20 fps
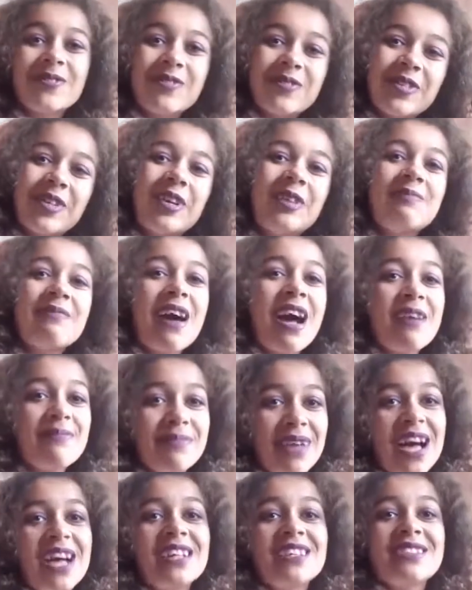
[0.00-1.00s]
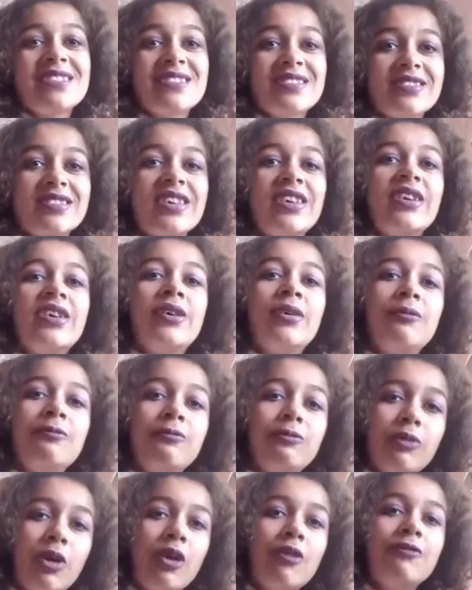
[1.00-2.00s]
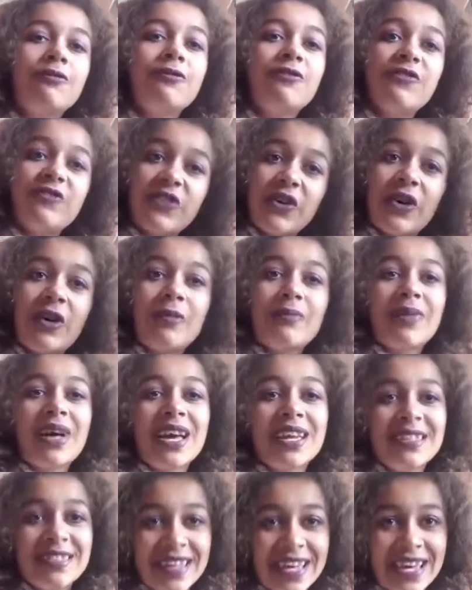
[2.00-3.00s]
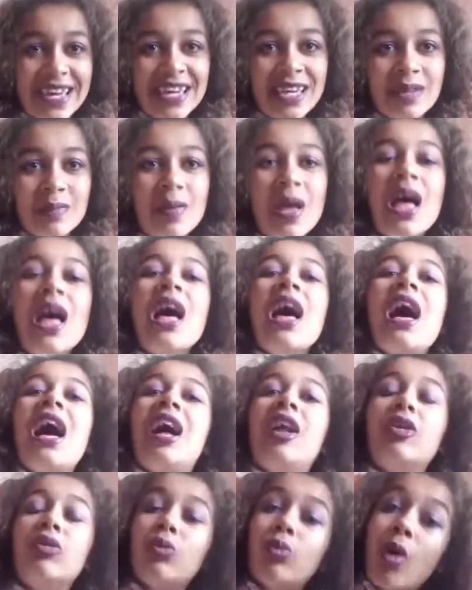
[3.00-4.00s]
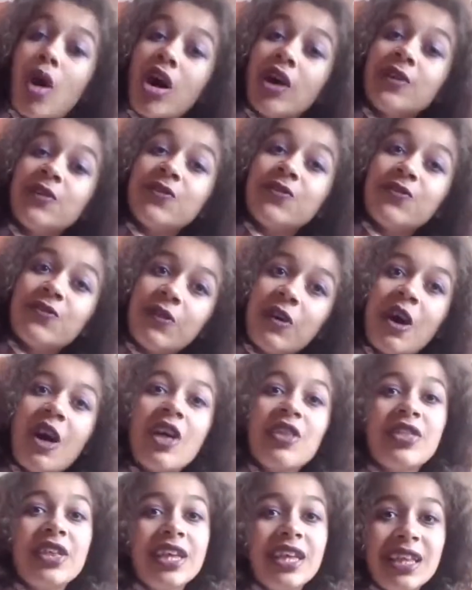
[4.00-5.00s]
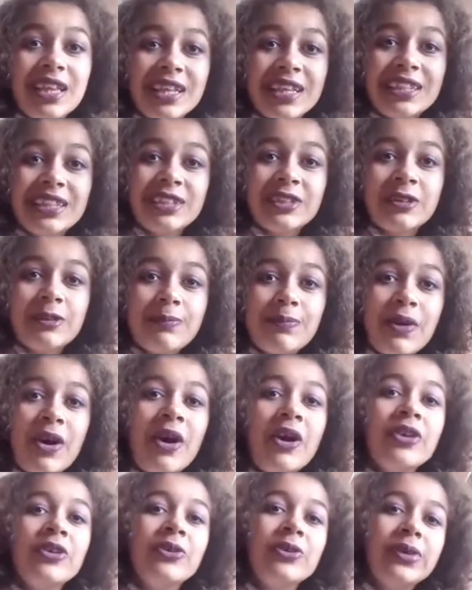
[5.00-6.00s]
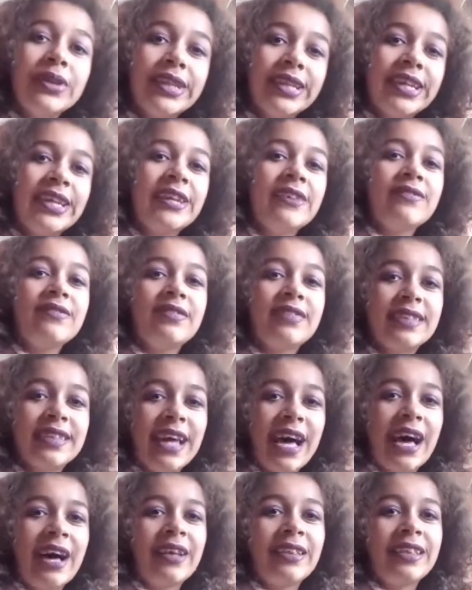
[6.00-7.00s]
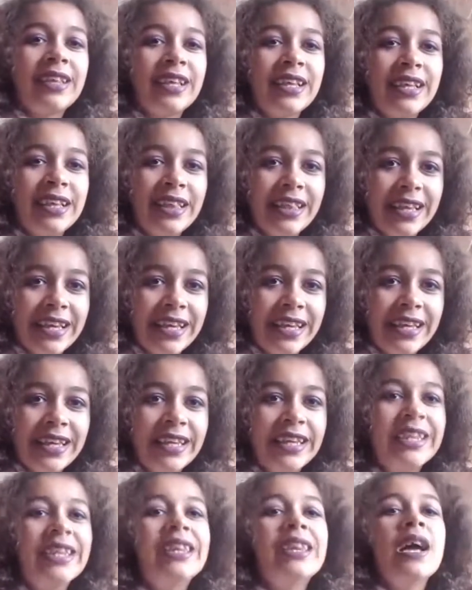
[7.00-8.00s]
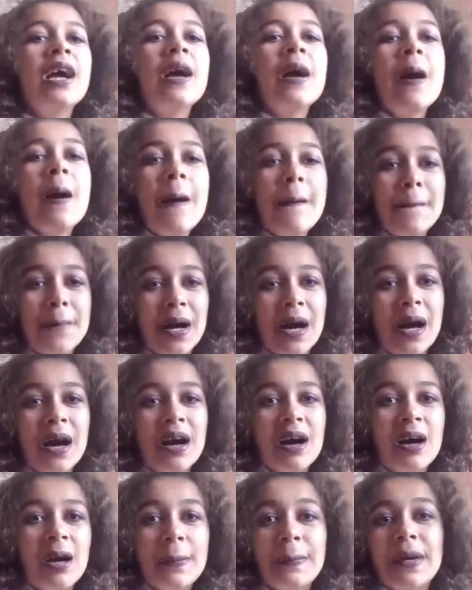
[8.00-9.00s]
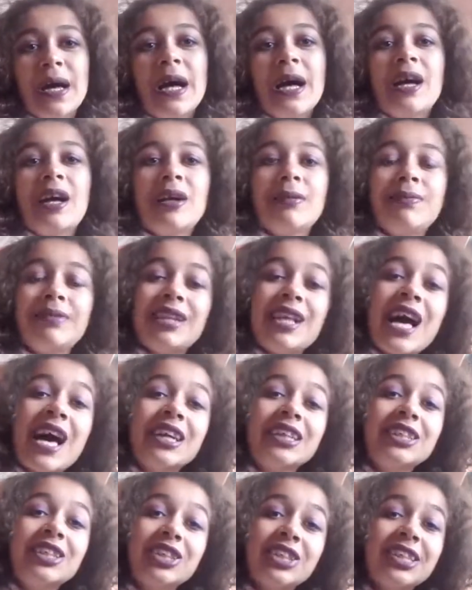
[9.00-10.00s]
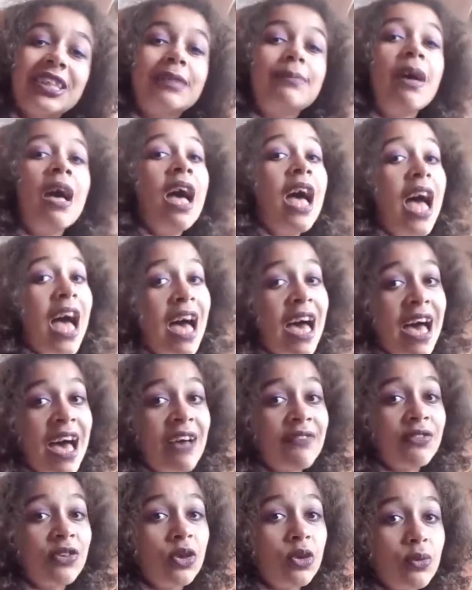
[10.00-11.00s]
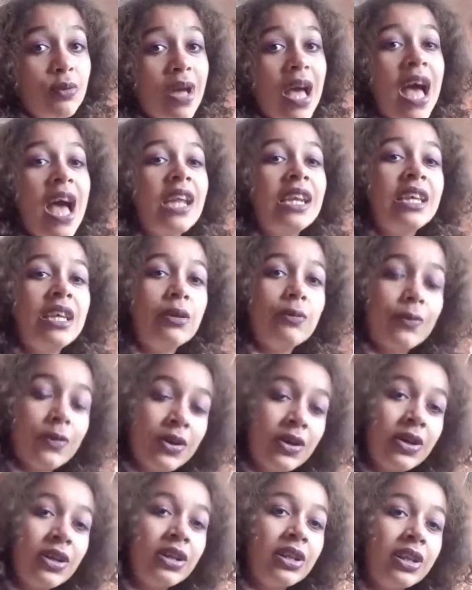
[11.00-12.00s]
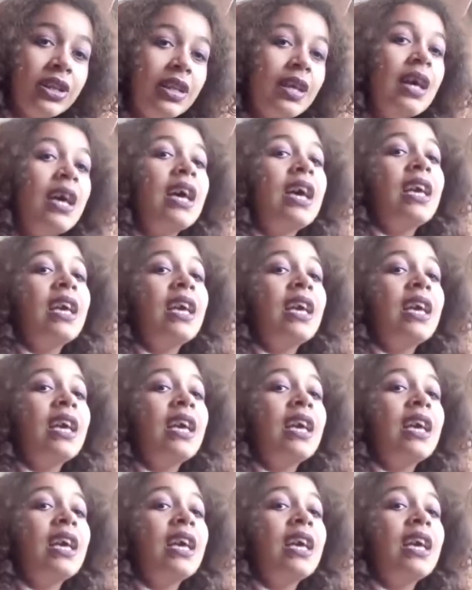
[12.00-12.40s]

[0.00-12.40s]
for my master, one for my dame, and one for the little boy who lives down the lane. Baa Baa Black Sheep, have you any wool?